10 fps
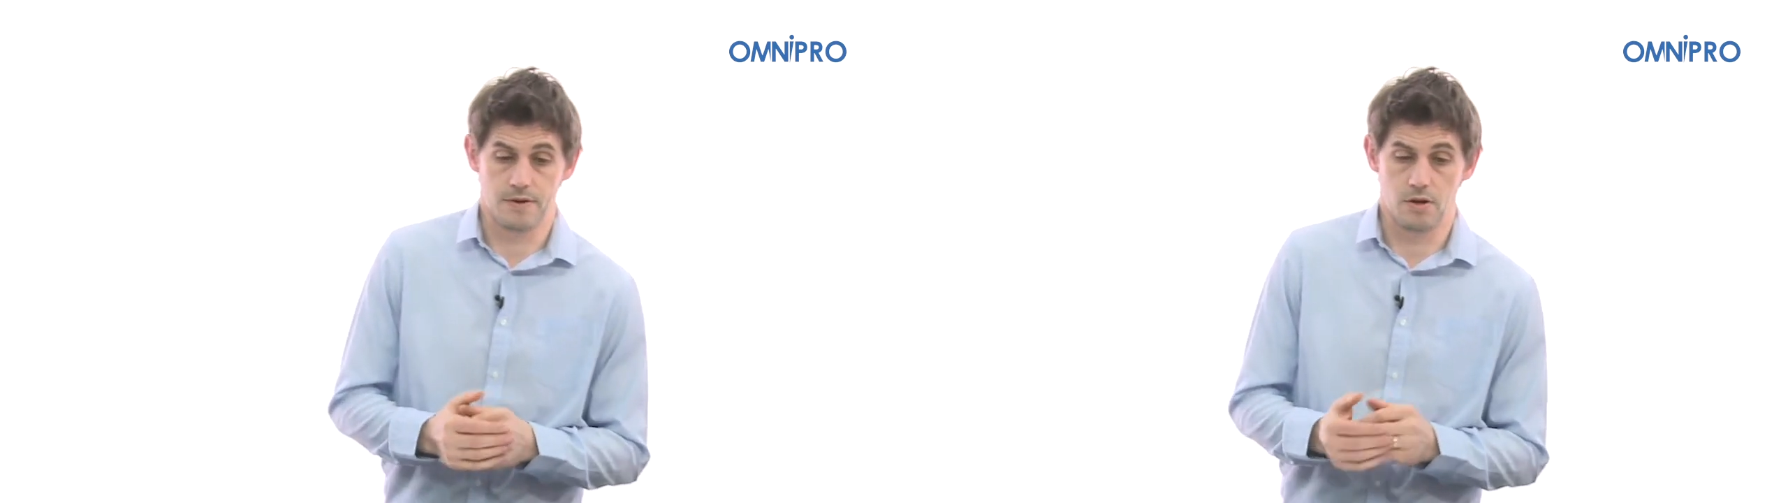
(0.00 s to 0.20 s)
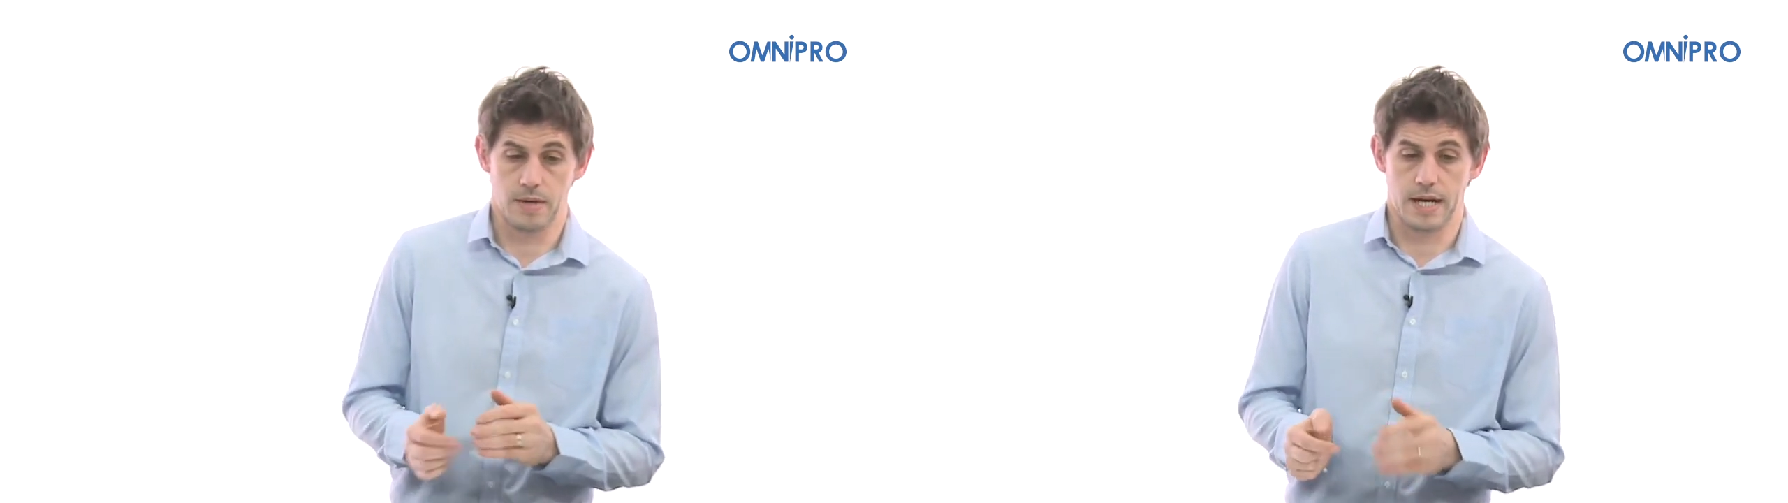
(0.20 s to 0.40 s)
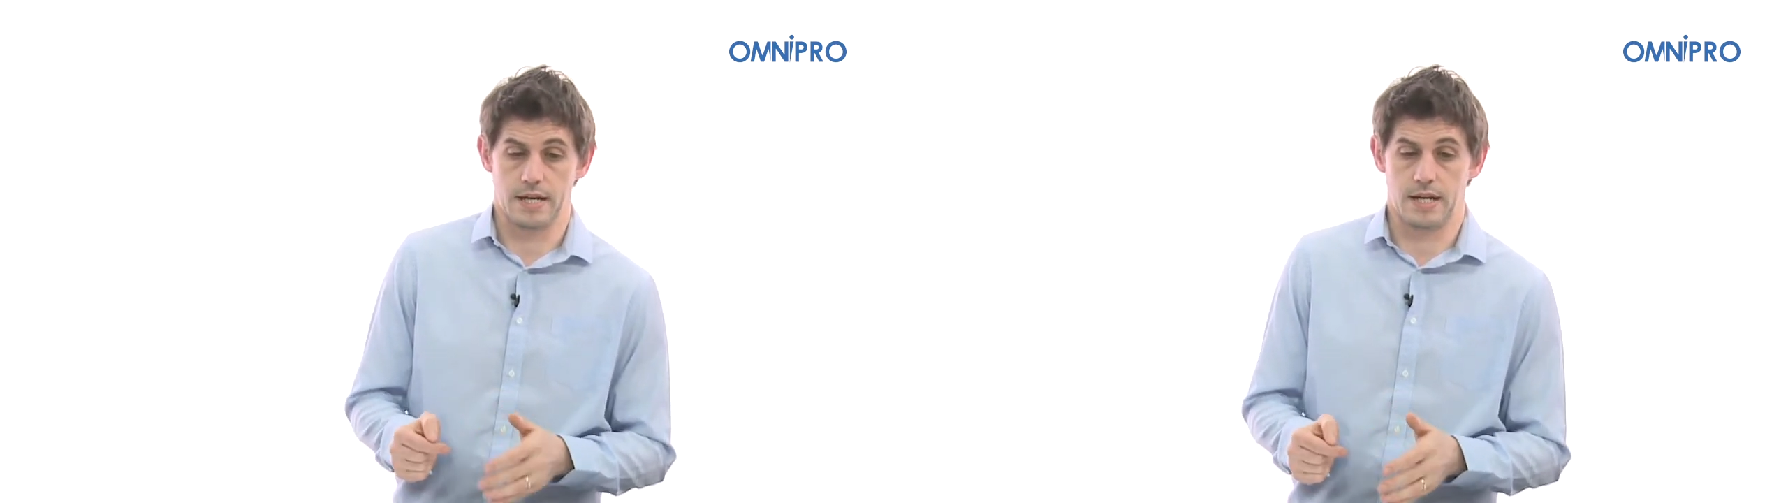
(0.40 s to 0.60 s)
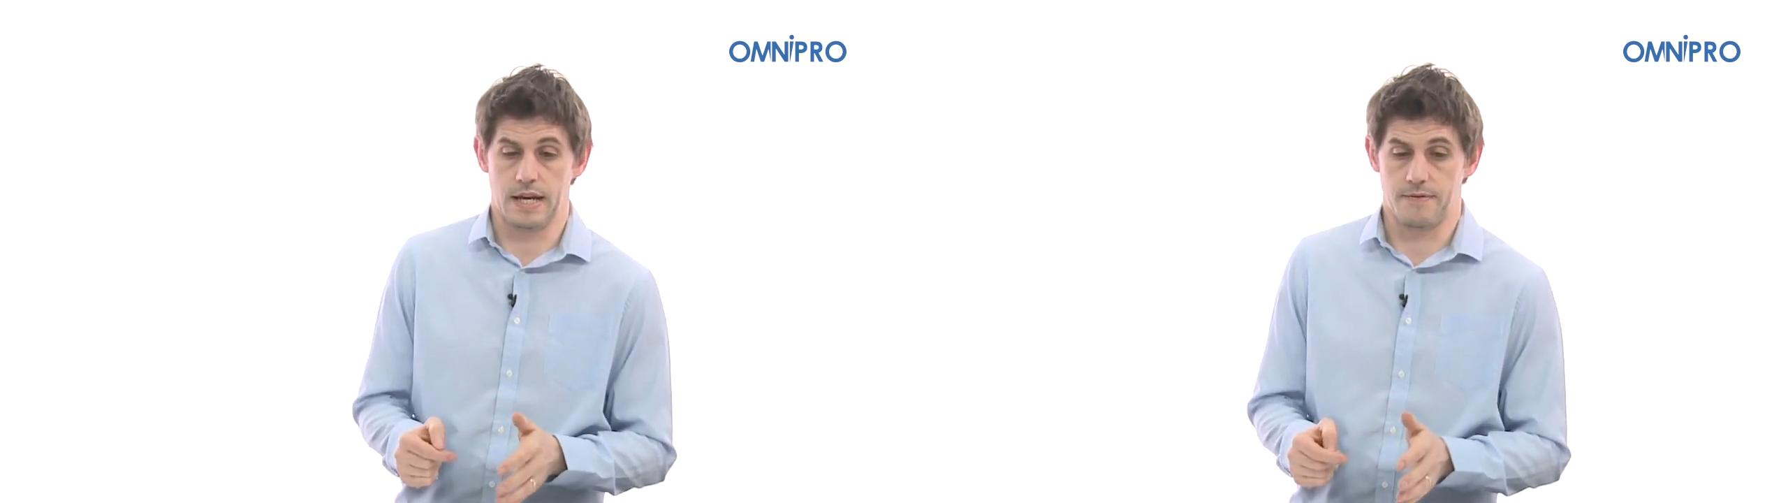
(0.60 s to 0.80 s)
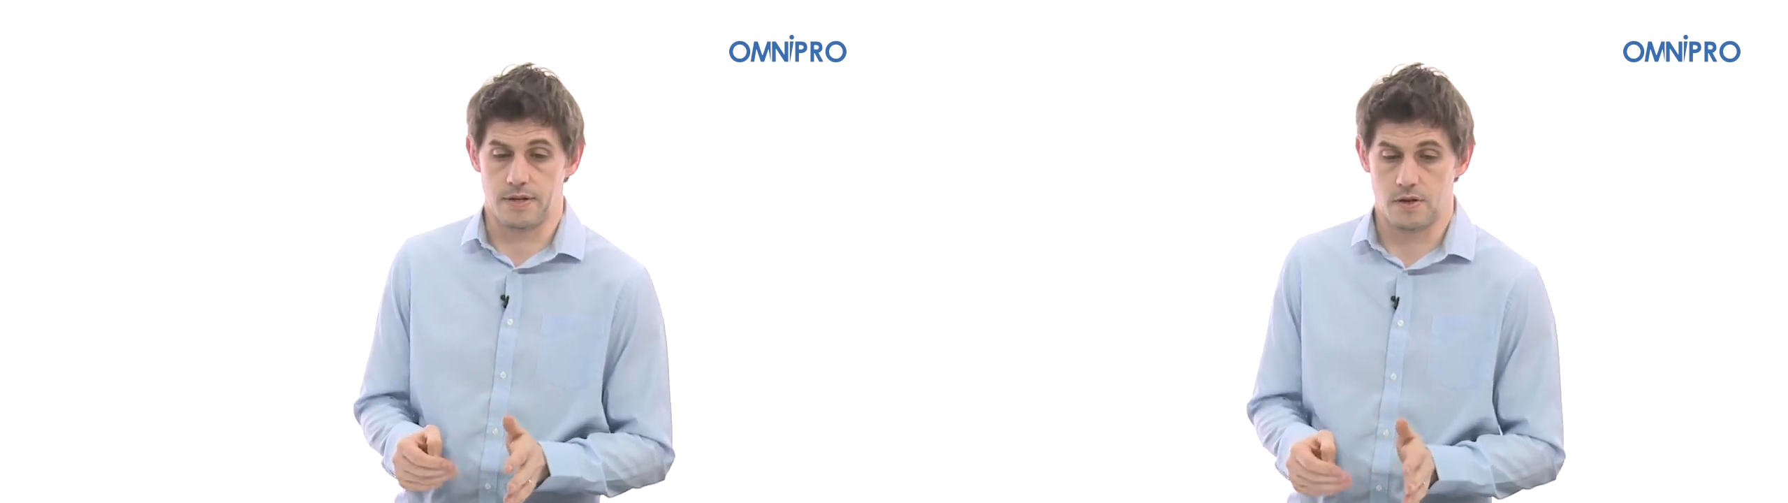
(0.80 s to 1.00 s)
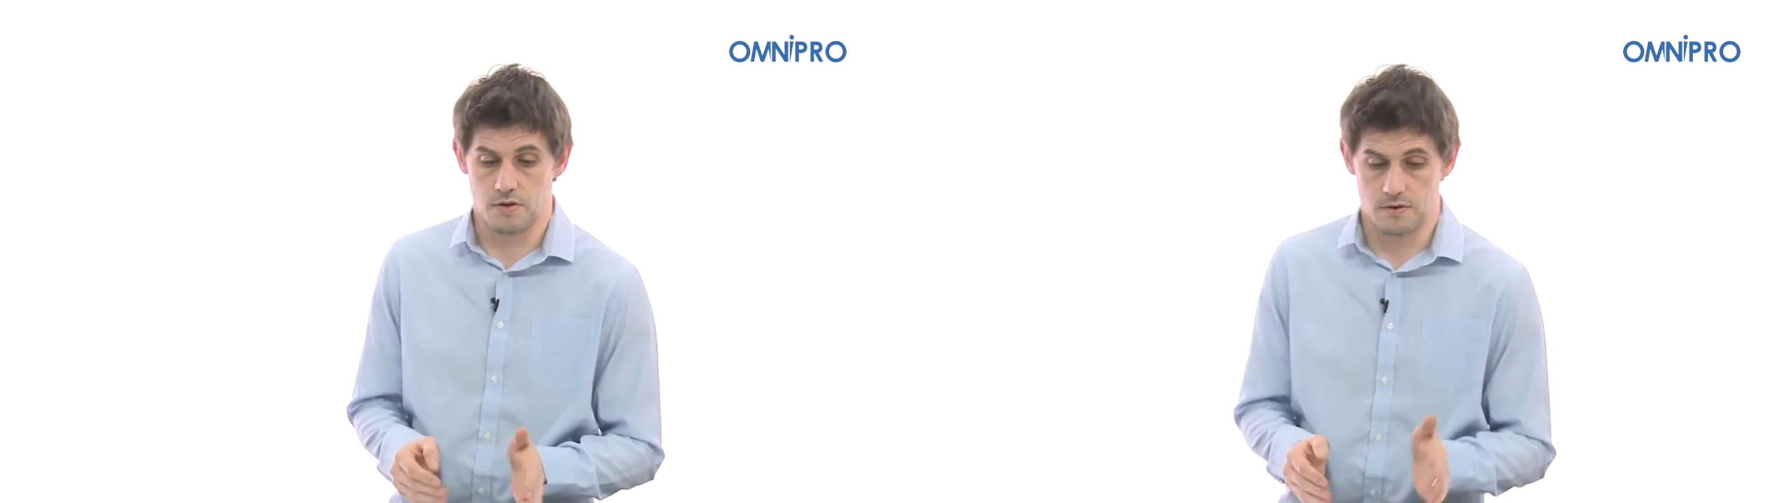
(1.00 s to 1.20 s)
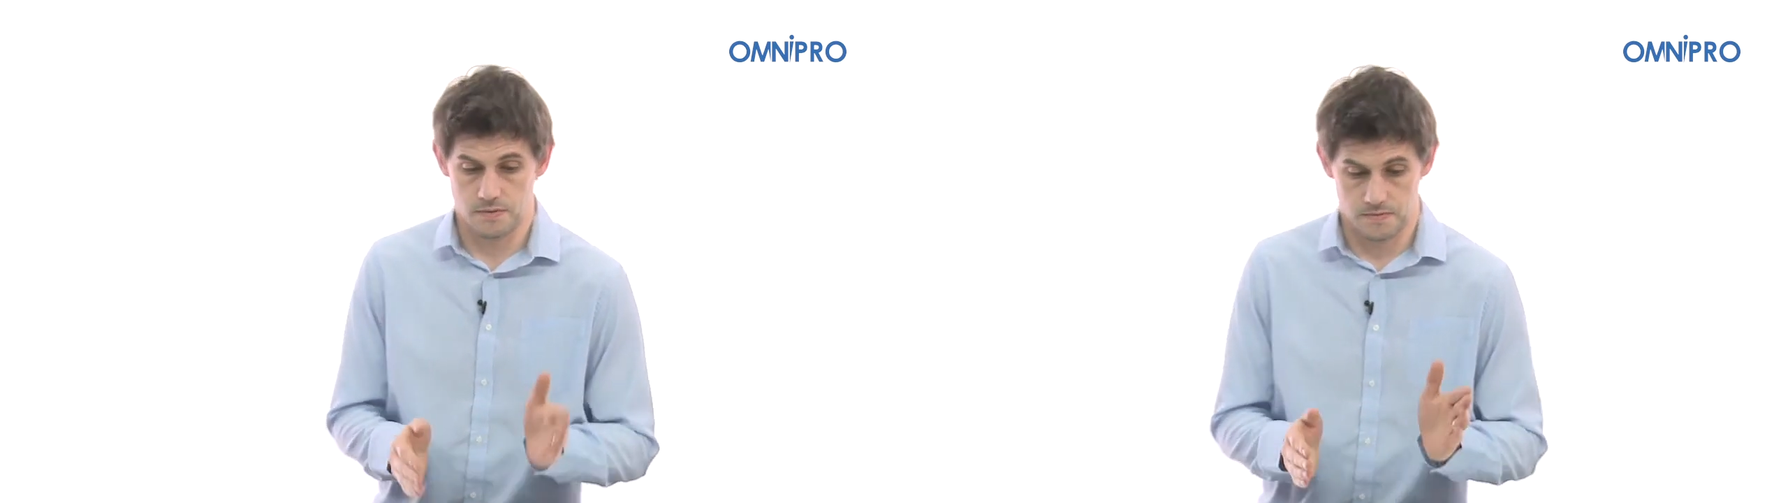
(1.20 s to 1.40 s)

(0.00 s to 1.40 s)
to go back and you'll have to go